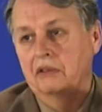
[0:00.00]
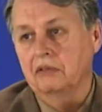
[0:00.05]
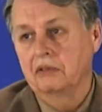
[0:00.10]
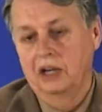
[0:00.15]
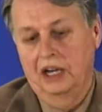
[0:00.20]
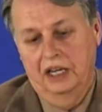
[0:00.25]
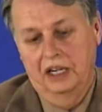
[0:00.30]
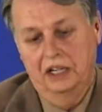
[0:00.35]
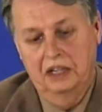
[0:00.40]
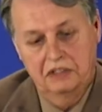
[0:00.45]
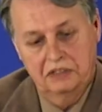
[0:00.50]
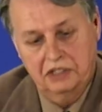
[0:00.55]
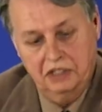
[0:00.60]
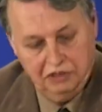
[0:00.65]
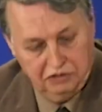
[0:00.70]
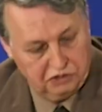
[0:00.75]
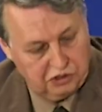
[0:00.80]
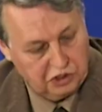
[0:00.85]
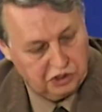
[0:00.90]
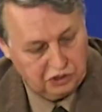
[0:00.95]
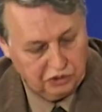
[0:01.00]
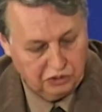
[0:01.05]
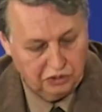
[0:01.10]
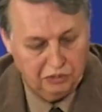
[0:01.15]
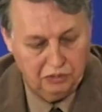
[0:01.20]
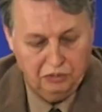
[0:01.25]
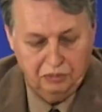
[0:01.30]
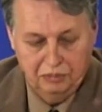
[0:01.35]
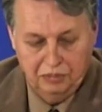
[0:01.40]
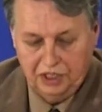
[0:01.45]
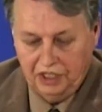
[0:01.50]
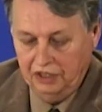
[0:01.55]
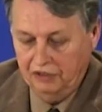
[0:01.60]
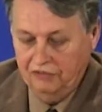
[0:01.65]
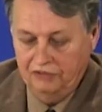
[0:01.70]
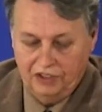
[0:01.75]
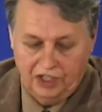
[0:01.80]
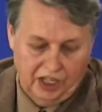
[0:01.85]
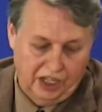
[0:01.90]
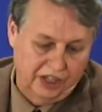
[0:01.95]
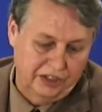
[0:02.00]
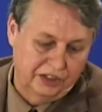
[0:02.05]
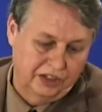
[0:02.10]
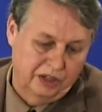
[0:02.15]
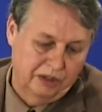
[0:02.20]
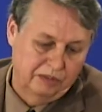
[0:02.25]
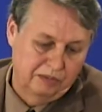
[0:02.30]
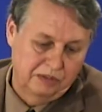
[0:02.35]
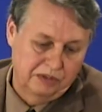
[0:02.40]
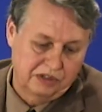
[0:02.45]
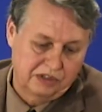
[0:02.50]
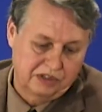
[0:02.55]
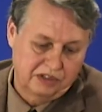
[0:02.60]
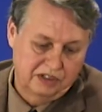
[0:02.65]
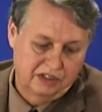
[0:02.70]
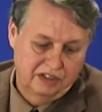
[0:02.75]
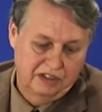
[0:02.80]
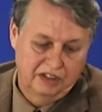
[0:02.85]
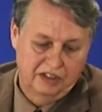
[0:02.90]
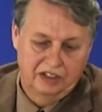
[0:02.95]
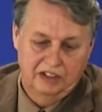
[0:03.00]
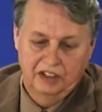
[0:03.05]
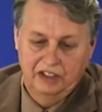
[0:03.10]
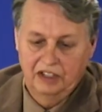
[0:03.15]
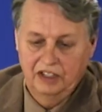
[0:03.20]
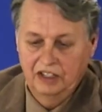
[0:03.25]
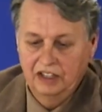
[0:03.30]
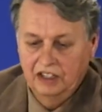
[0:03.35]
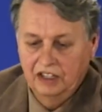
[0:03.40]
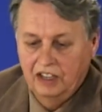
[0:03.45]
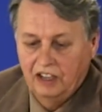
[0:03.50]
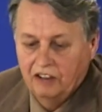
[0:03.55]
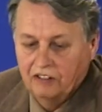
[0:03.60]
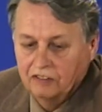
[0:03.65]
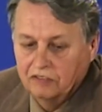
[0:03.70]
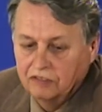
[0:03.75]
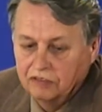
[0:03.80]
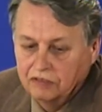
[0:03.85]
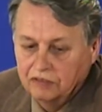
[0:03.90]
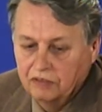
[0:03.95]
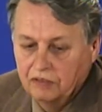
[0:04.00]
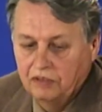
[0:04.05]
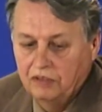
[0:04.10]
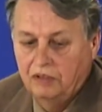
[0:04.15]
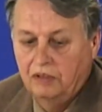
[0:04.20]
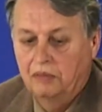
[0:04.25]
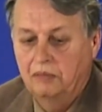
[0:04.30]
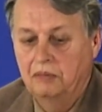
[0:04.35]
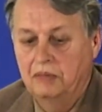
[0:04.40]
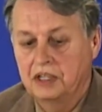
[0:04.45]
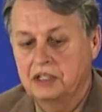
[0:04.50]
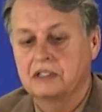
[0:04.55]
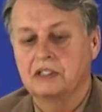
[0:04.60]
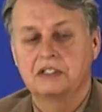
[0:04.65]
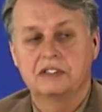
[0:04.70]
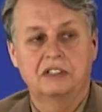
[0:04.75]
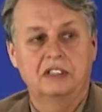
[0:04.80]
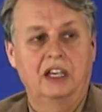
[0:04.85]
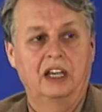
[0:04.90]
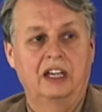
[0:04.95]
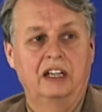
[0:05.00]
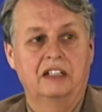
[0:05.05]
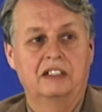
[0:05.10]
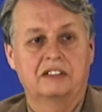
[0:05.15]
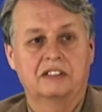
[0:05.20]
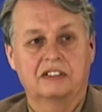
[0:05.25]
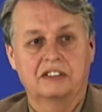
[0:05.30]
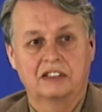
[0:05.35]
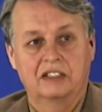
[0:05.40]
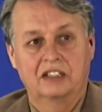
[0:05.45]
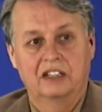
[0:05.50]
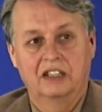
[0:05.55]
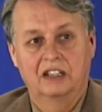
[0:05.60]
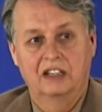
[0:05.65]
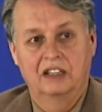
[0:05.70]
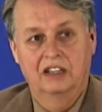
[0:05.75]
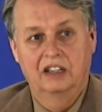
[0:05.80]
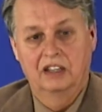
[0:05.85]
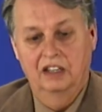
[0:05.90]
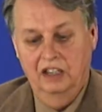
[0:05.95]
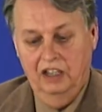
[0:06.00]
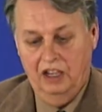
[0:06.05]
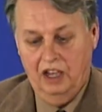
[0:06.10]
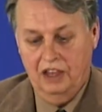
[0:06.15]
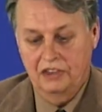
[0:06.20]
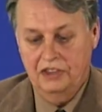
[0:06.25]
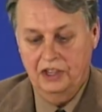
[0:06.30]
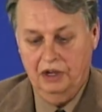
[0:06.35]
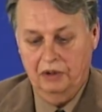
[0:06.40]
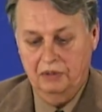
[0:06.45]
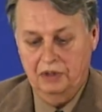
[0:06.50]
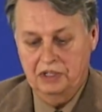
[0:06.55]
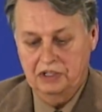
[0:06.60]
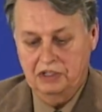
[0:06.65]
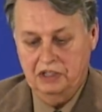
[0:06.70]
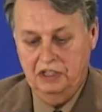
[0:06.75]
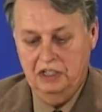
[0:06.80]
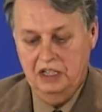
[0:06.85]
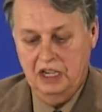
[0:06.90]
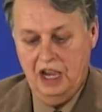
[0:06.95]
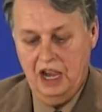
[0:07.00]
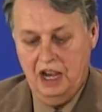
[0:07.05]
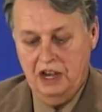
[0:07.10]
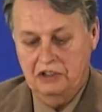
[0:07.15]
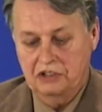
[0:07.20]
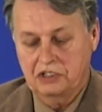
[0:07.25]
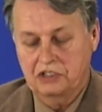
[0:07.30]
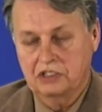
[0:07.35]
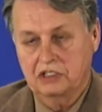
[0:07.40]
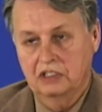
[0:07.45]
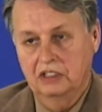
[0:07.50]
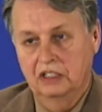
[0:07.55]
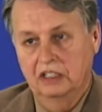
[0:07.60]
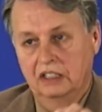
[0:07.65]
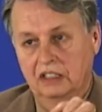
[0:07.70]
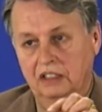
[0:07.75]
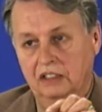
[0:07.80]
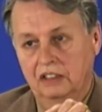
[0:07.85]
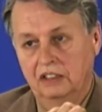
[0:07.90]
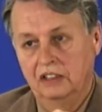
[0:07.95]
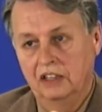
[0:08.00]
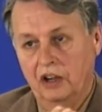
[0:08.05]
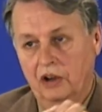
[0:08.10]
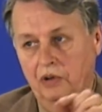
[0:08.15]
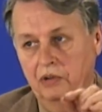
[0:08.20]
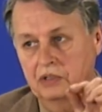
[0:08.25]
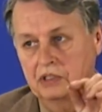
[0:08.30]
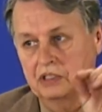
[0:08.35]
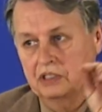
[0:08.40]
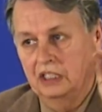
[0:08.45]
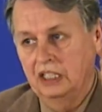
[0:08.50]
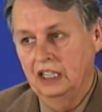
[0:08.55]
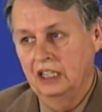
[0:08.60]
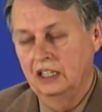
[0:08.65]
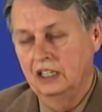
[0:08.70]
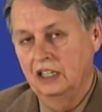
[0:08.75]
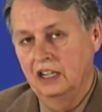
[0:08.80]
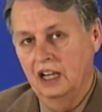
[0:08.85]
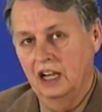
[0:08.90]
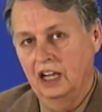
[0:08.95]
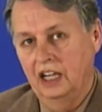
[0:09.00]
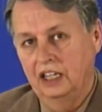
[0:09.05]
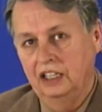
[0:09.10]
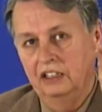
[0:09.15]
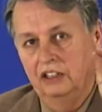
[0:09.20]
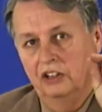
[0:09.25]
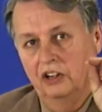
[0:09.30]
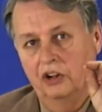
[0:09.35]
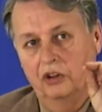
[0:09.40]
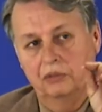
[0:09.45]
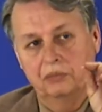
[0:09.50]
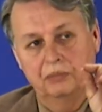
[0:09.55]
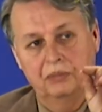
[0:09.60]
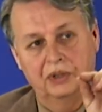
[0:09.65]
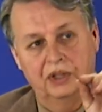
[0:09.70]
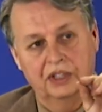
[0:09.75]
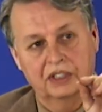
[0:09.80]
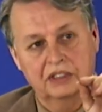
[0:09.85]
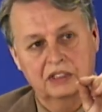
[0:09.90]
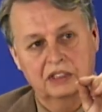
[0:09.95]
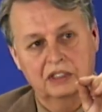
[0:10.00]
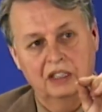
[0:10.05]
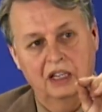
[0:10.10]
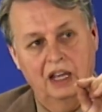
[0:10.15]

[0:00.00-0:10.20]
writings in 2 big volumes of Mrs. Yeats. There was Yeats' notes in 9 notebooks,